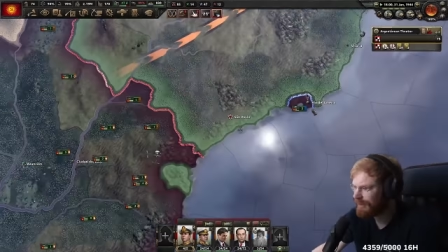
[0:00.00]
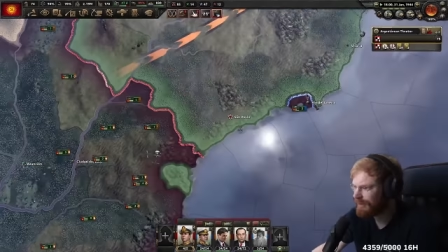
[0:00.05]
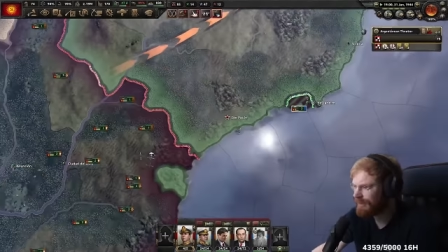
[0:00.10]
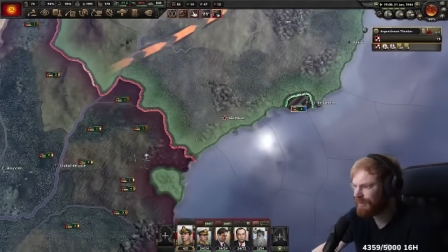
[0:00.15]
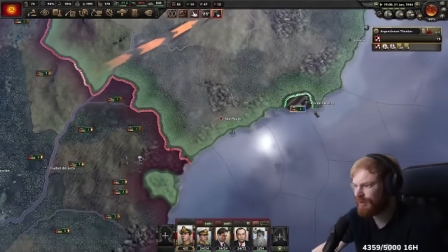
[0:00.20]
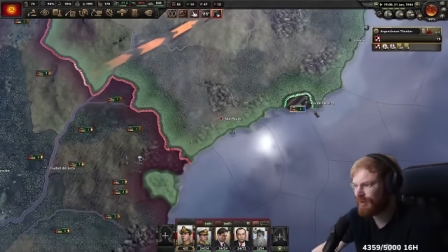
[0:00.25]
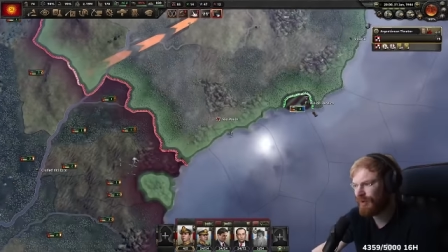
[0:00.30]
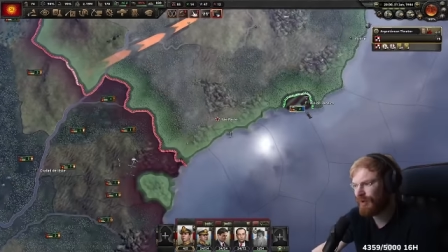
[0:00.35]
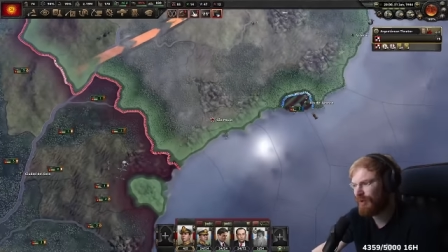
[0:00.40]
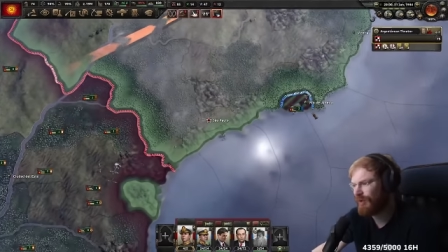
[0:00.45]

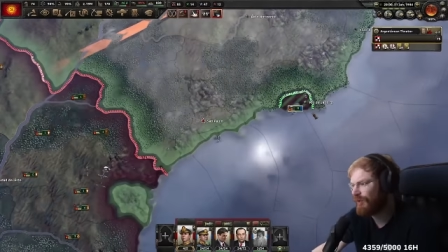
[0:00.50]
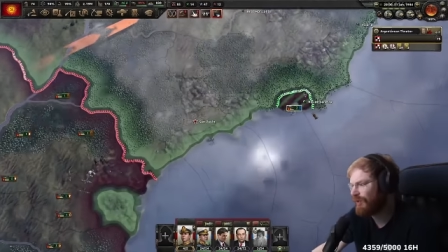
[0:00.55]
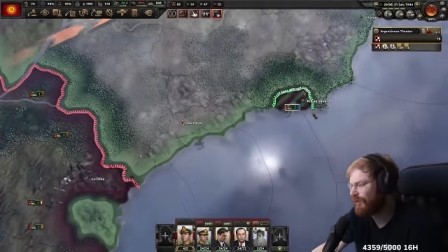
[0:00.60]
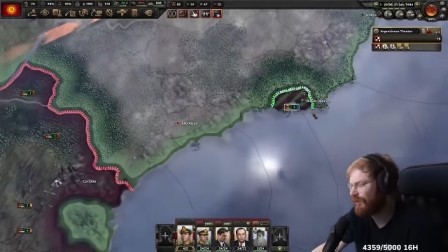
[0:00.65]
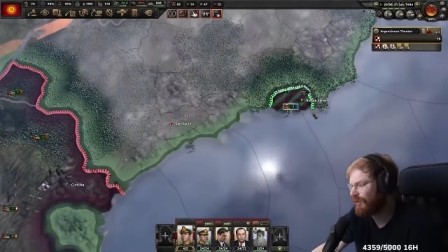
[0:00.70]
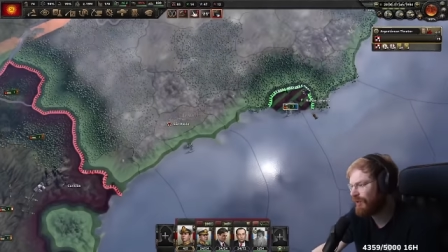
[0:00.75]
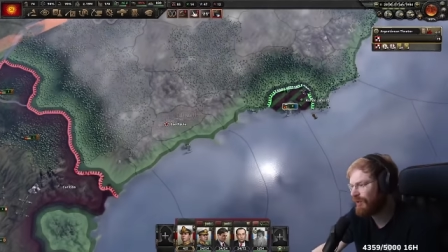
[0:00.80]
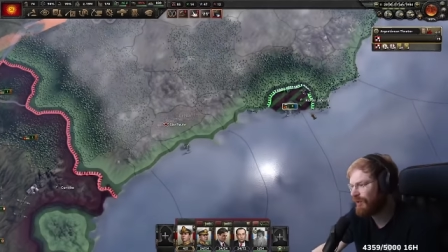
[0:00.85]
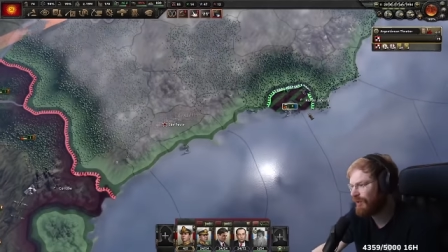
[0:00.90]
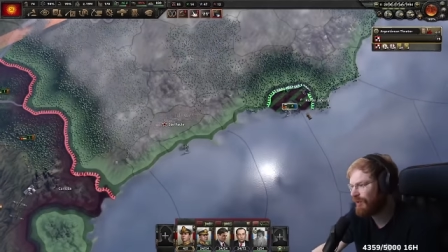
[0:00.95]

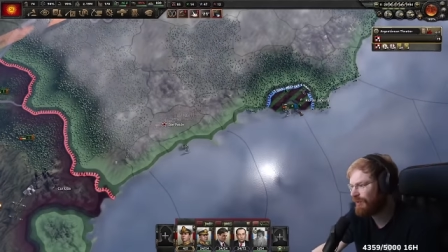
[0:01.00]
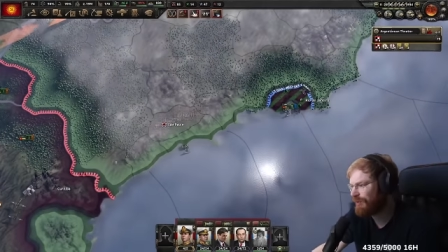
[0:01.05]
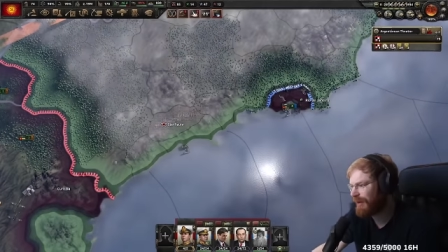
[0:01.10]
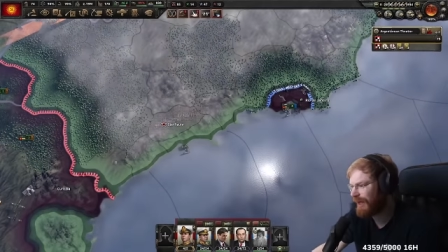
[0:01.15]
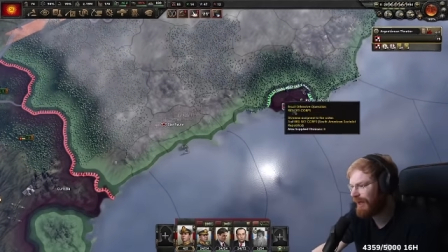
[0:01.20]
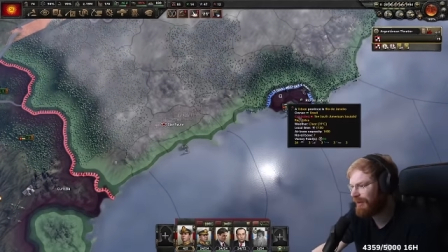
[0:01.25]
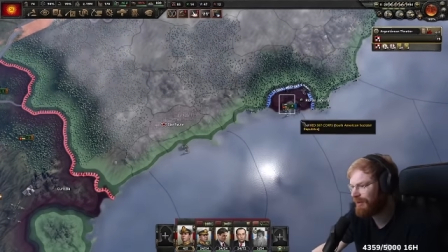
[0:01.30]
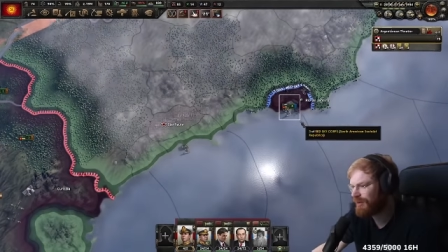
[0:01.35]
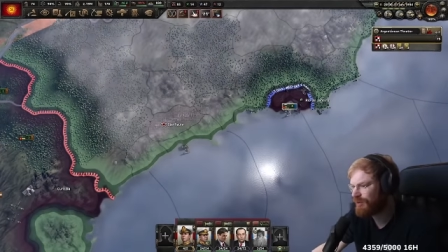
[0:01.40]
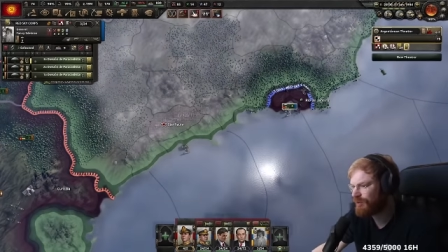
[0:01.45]
Dude,
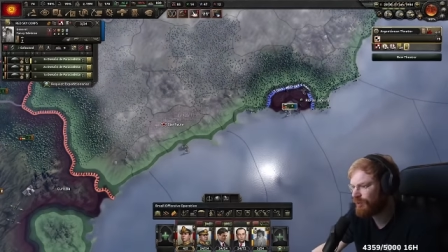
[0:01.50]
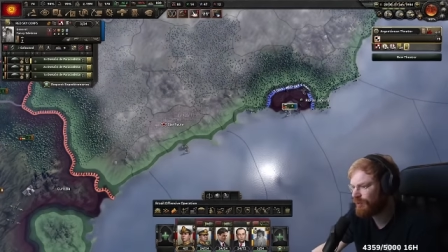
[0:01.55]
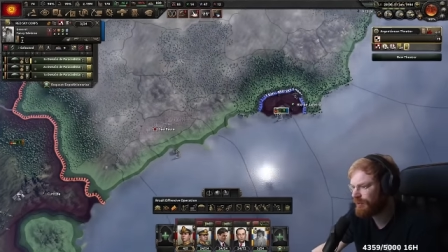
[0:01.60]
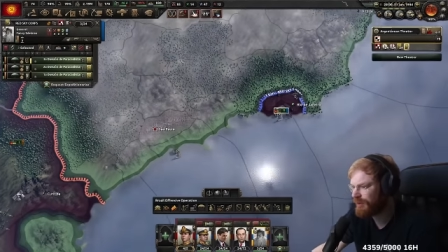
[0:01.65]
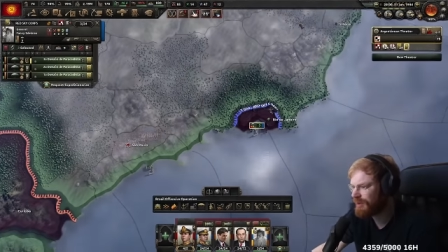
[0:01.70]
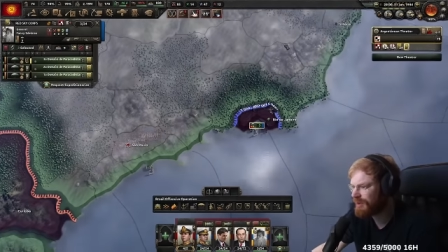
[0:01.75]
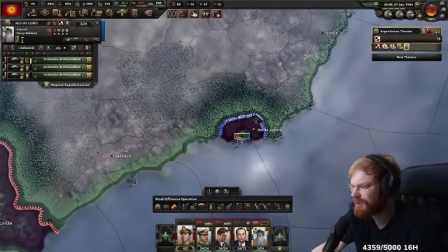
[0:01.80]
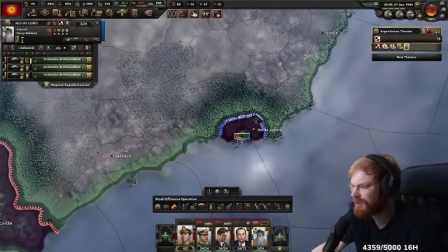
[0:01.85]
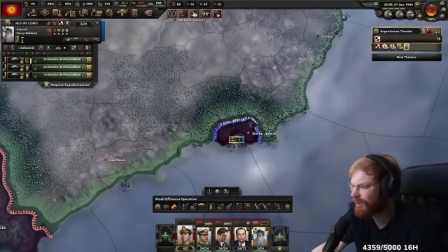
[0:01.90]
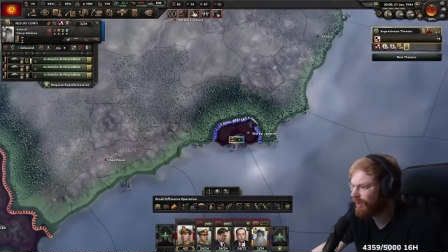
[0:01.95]

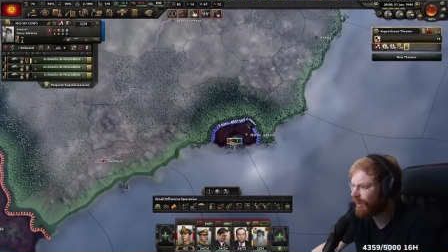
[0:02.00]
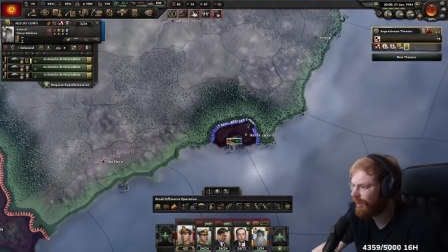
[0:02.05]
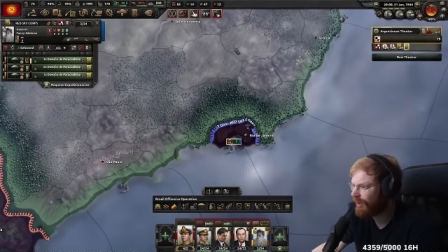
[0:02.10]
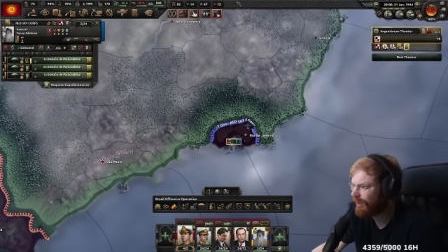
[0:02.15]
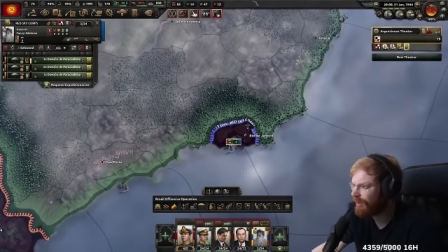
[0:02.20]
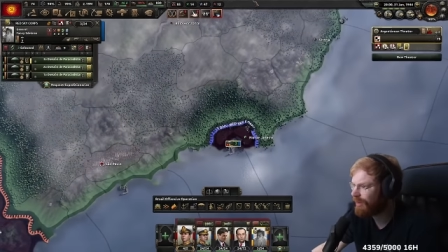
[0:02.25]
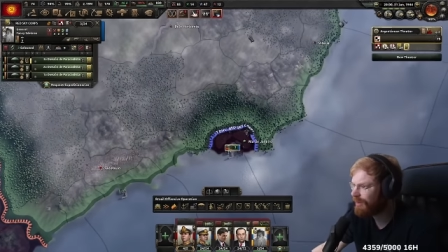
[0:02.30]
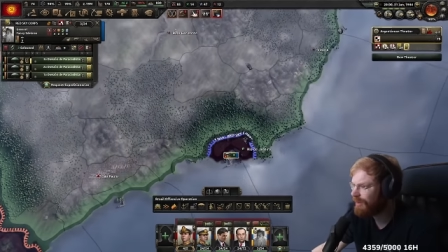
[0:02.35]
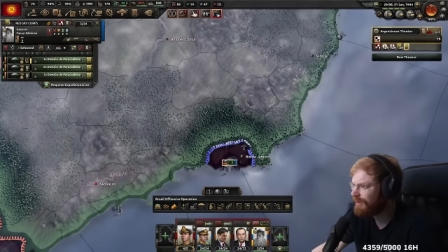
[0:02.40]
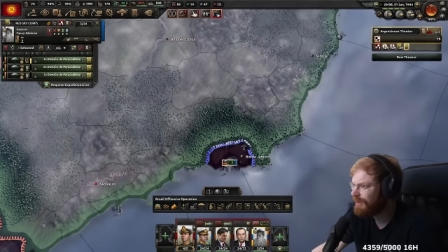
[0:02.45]
paratroopers
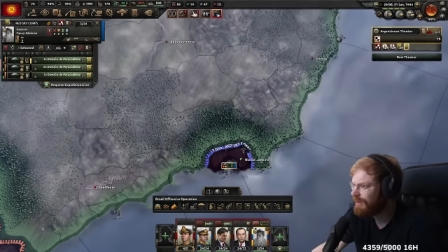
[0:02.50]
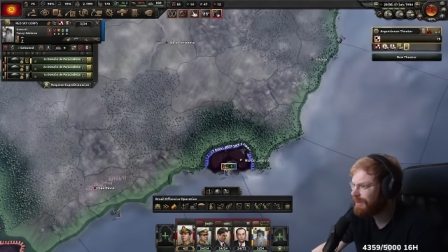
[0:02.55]
are...